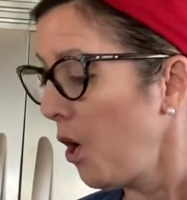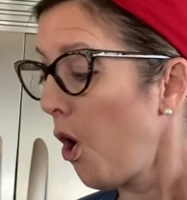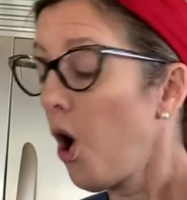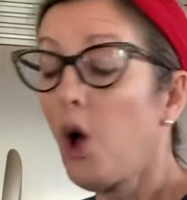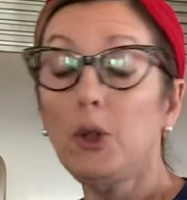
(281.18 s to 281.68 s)

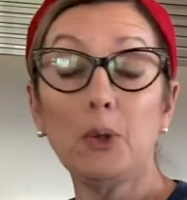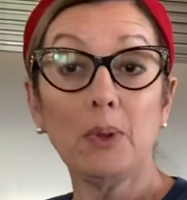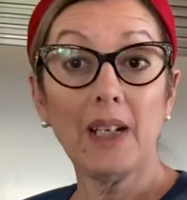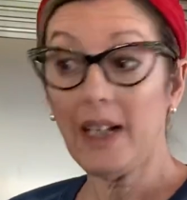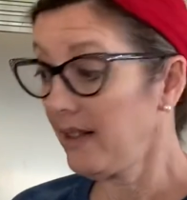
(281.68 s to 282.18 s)
All you
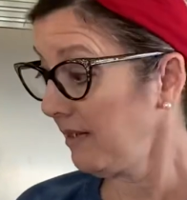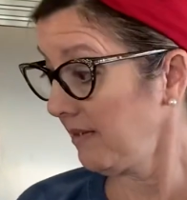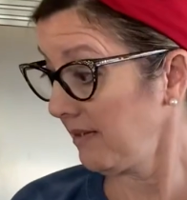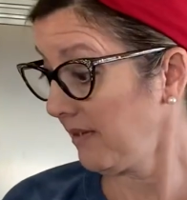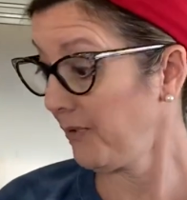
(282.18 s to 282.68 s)
need
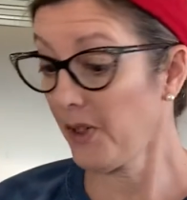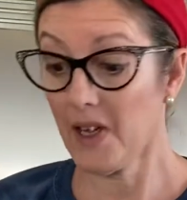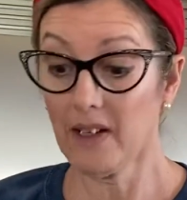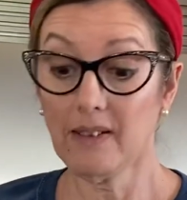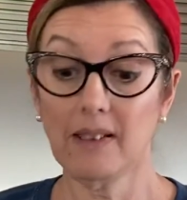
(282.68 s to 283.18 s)
for
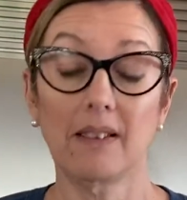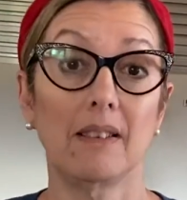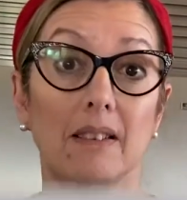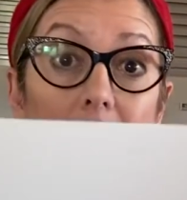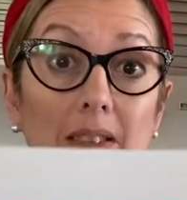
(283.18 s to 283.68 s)
this
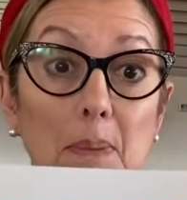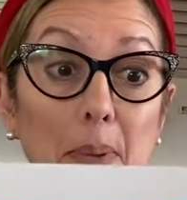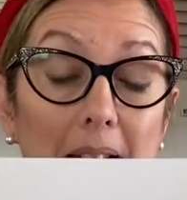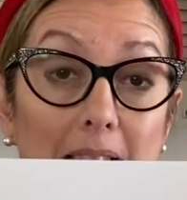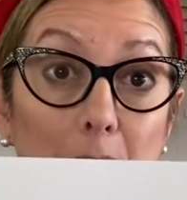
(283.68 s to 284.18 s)
is a
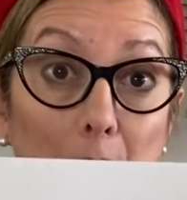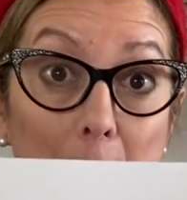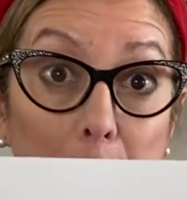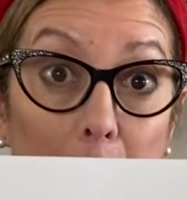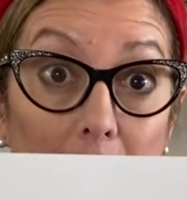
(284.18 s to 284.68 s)
piece of
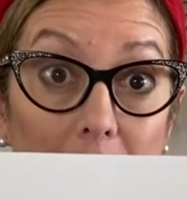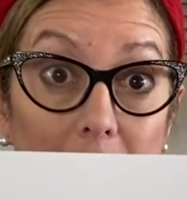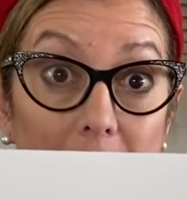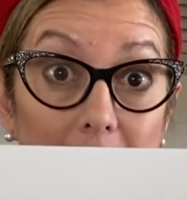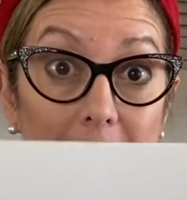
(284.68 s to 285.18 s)
paper,
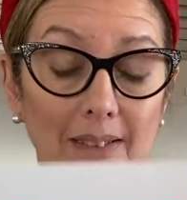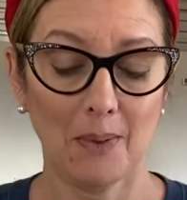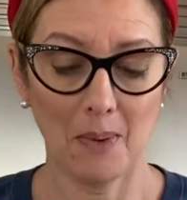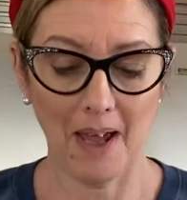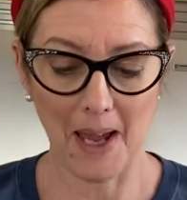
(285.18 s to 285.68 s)

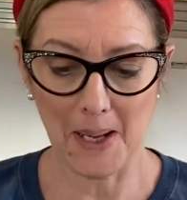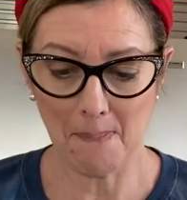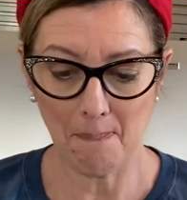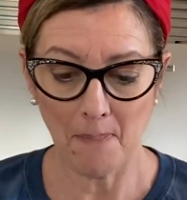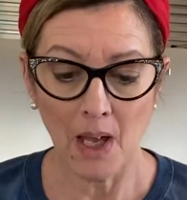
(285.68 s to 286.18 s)
okay?
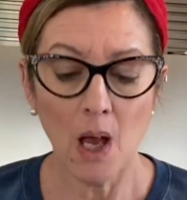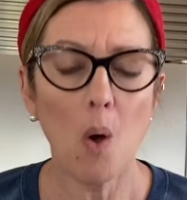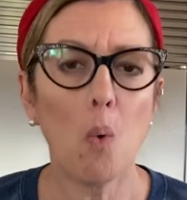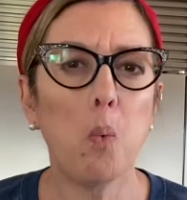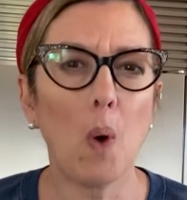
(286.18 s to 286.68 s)

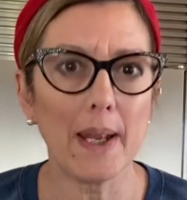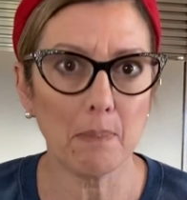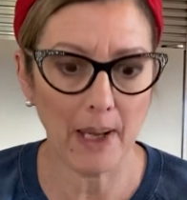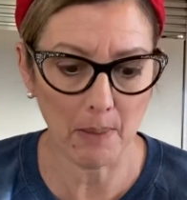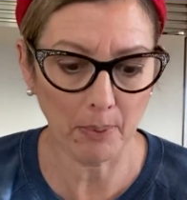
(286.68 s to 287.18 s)
White
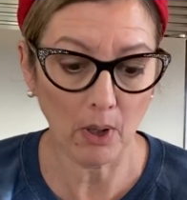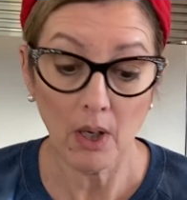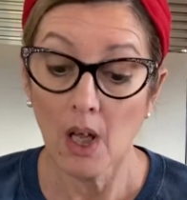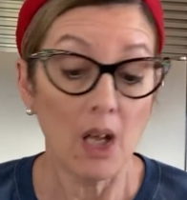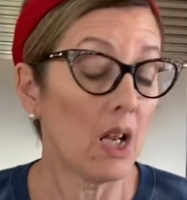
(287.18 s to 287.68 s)
paper.
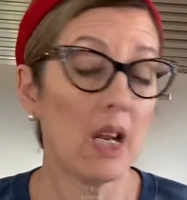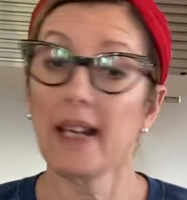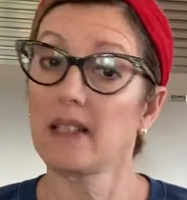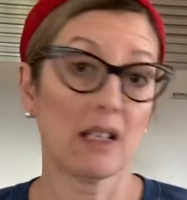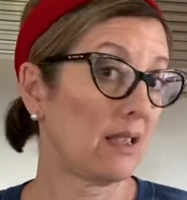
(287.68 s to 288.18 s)

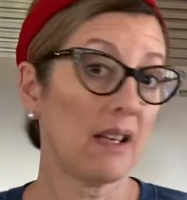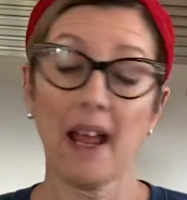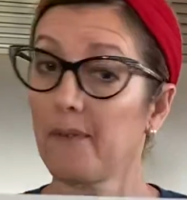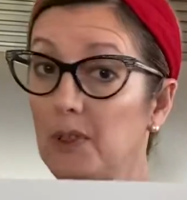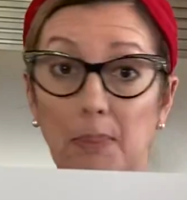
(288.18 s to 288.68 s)
It doesn't
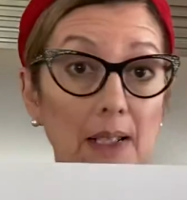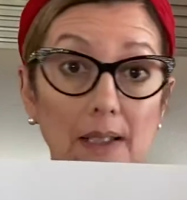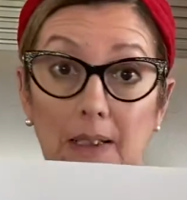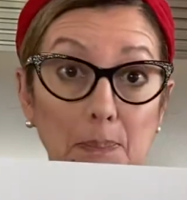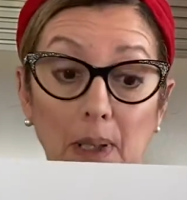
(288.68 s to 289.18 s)
have to be
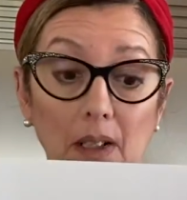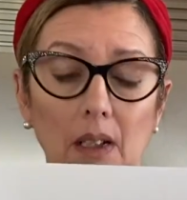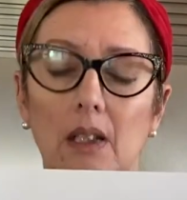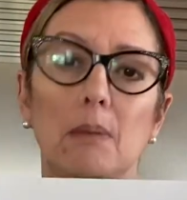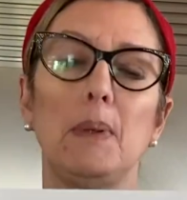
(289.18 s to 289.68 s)
this big,
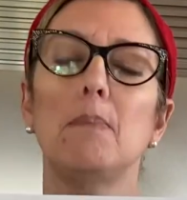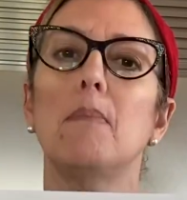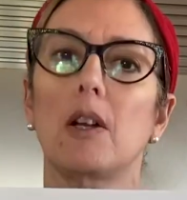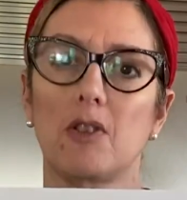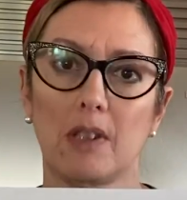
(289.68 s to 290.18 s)
it can be
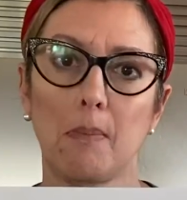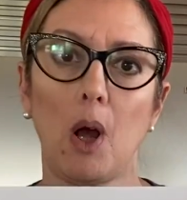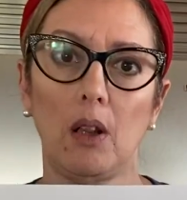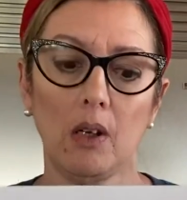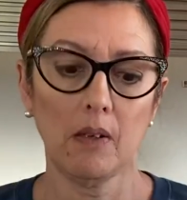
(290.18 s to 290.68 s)
much
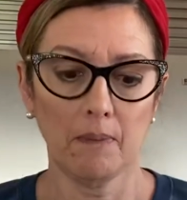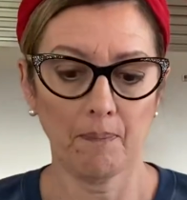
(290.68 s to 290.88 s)
smaller.